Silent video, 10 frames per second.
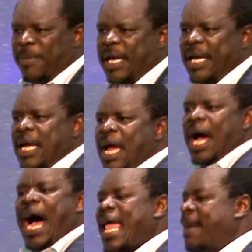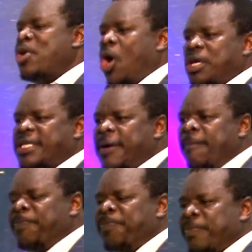with me. I am not.
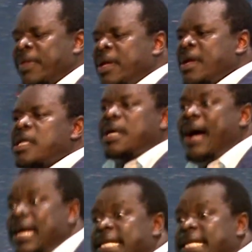The